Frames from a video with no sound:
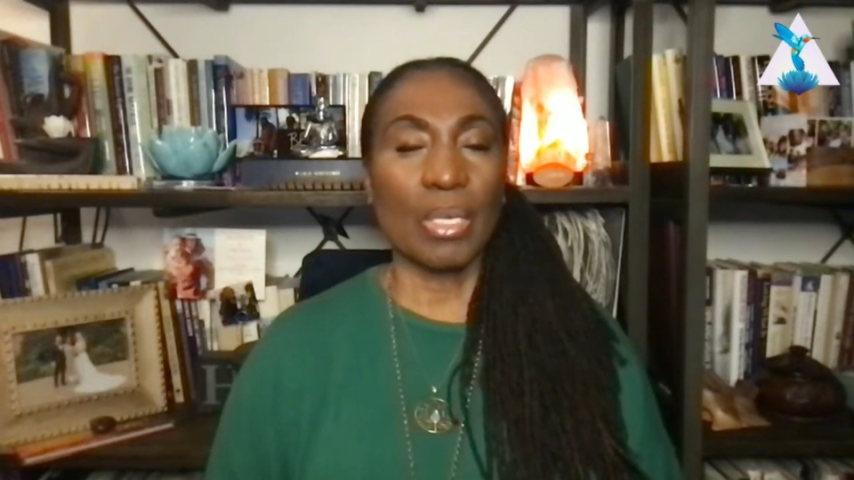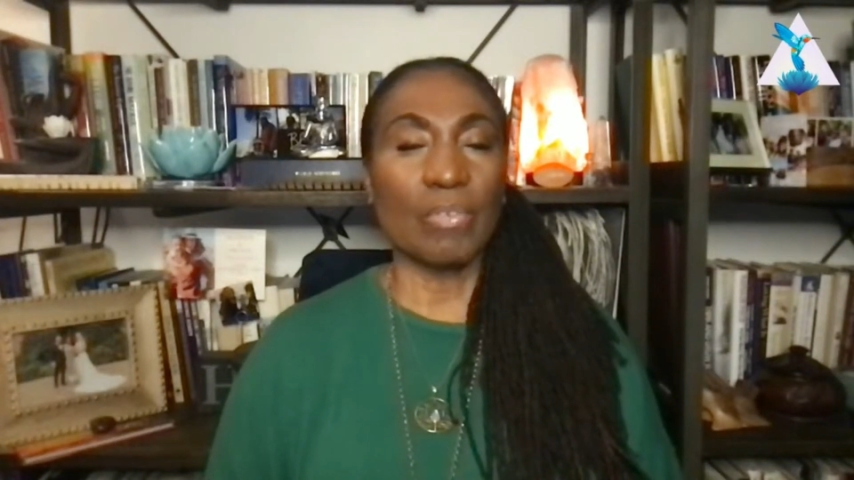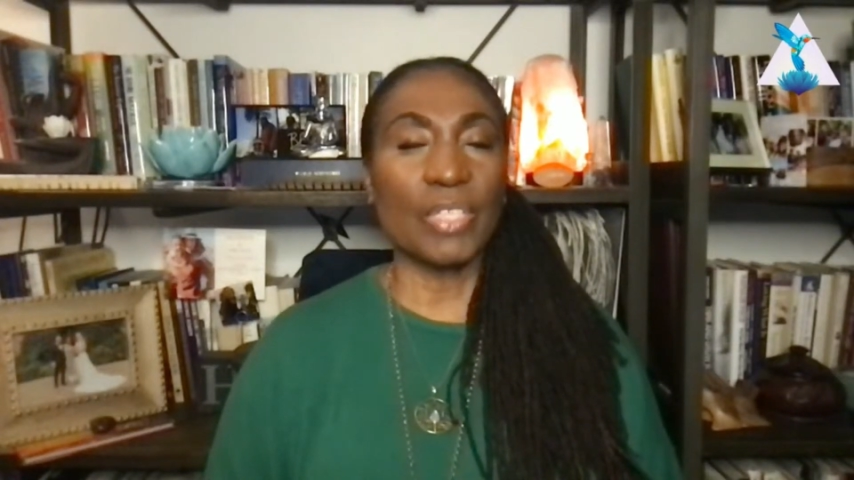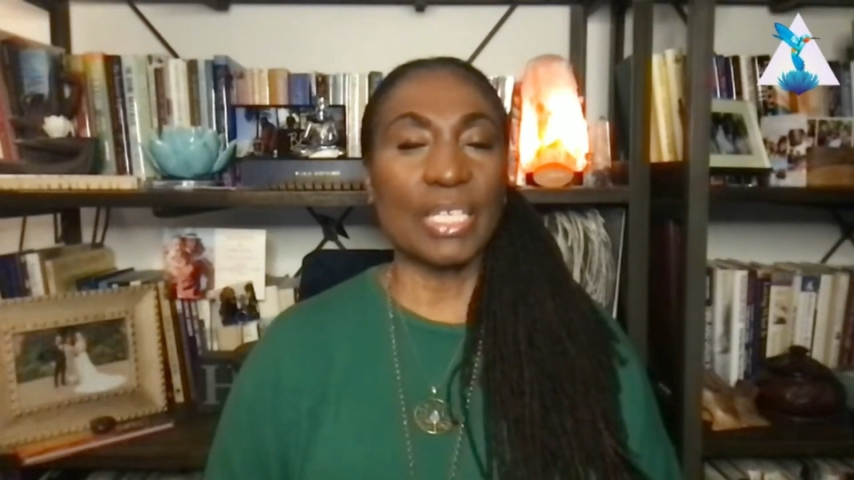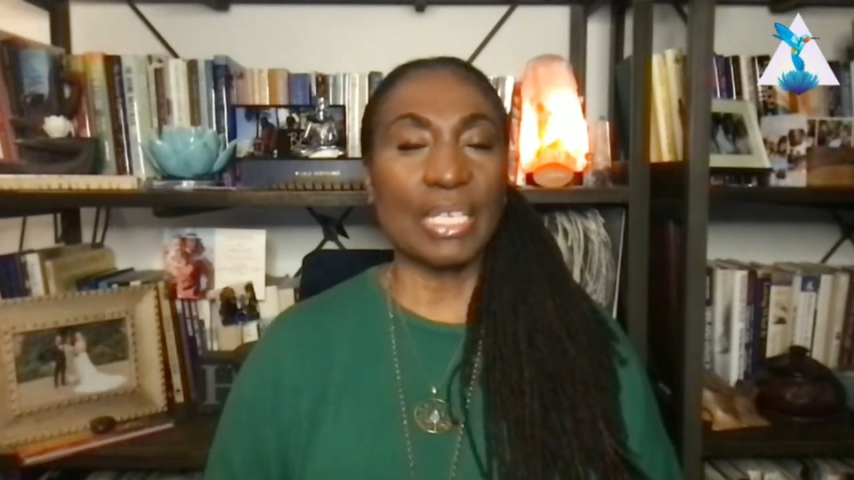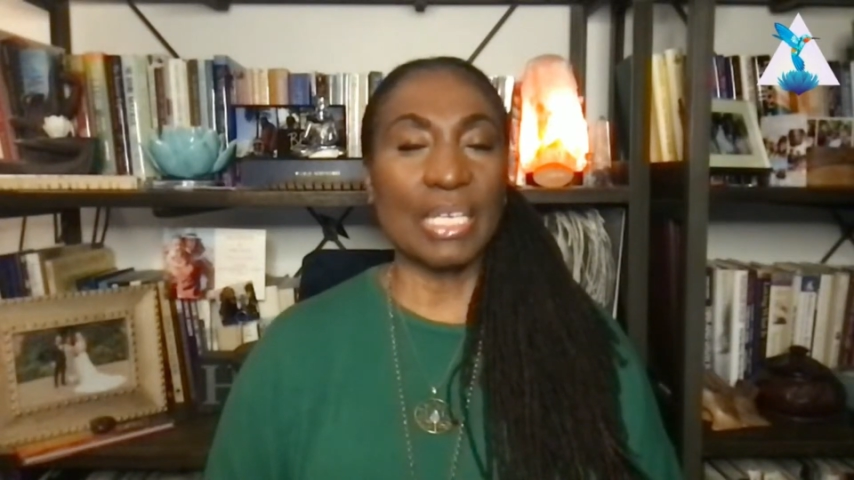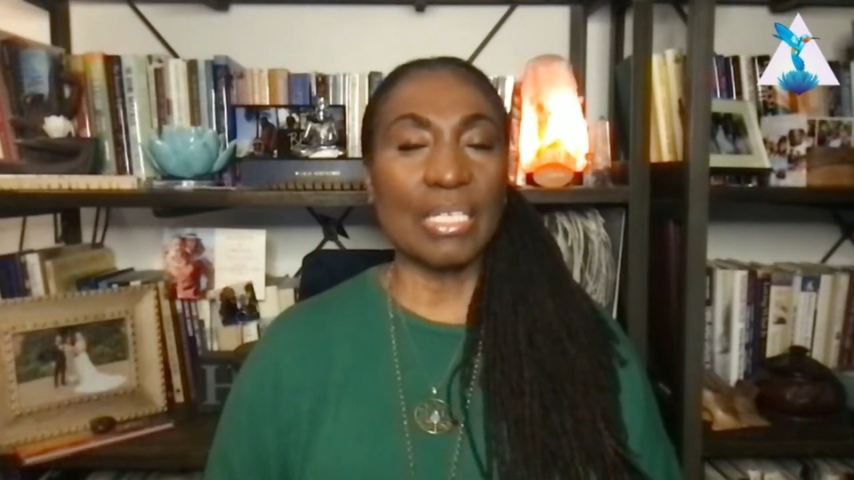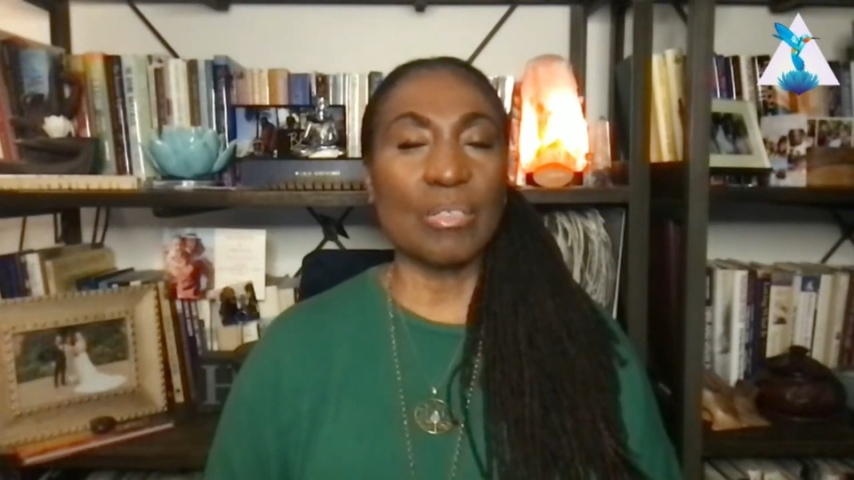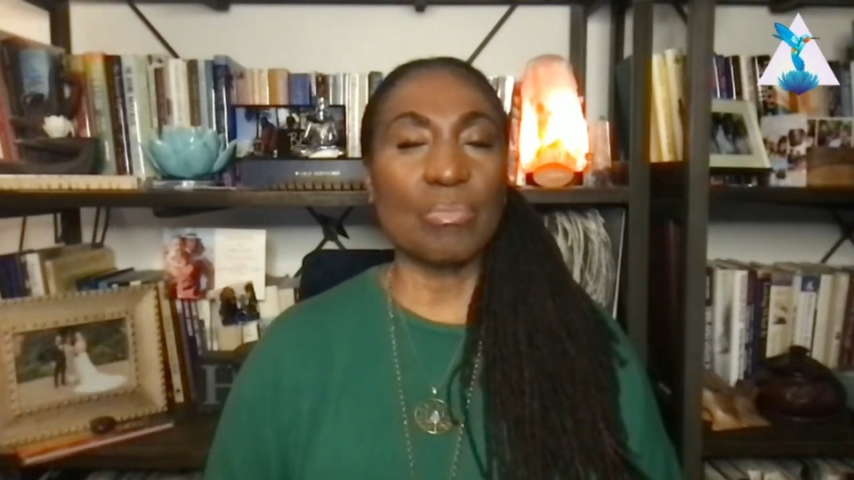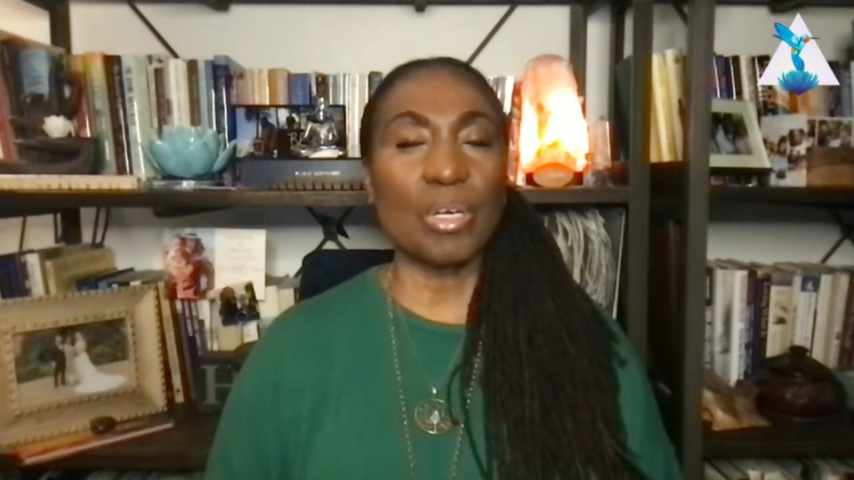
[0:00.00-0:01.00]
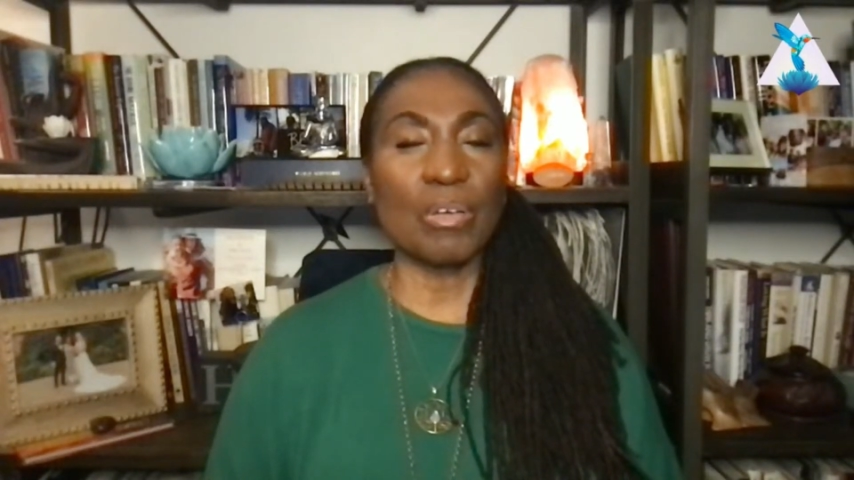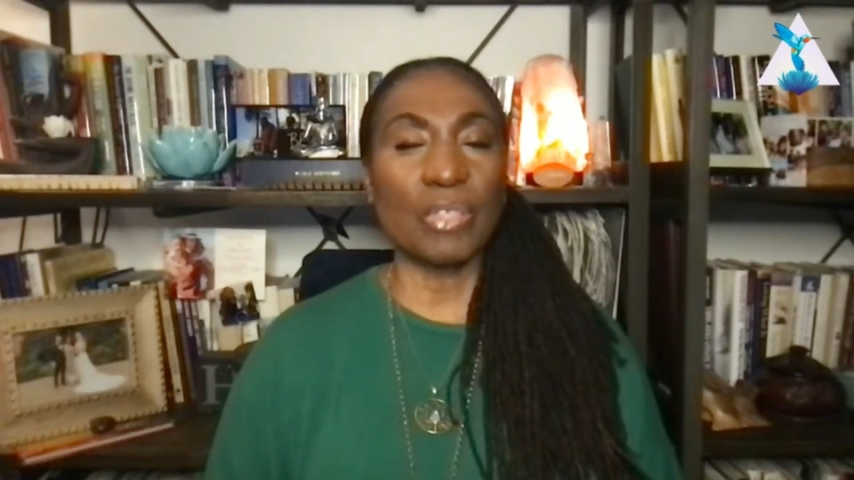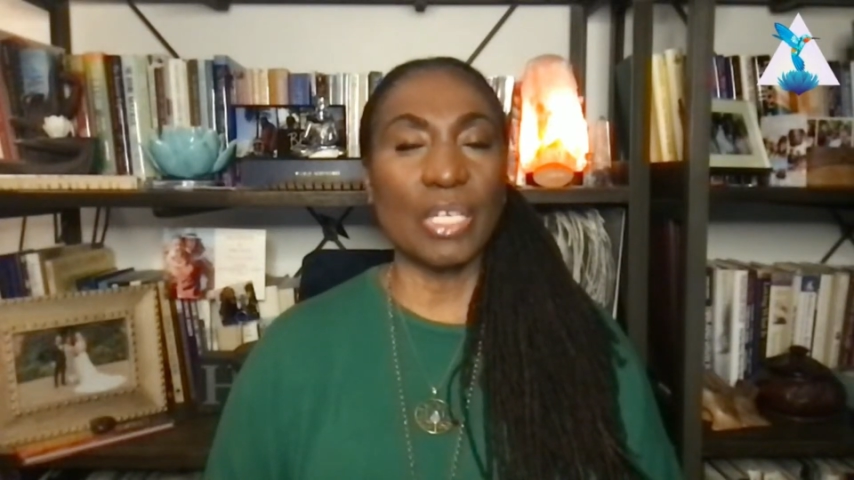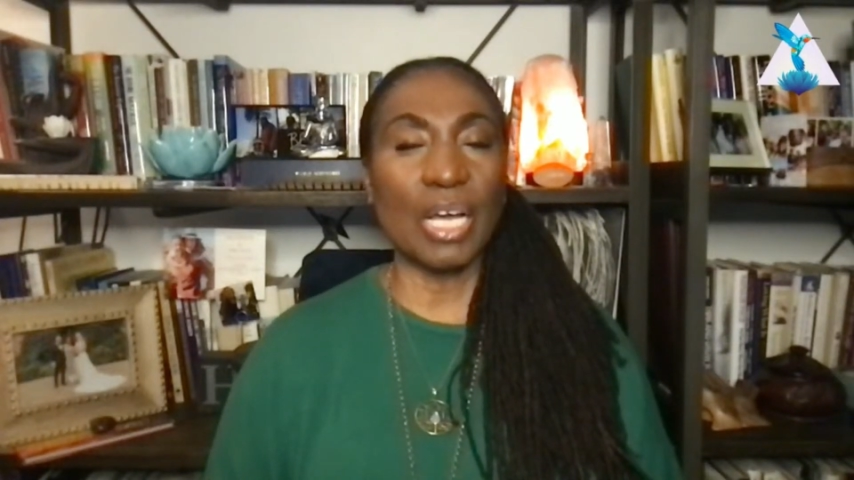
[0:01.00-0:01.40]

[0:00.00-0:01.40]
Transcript: of the kingdom of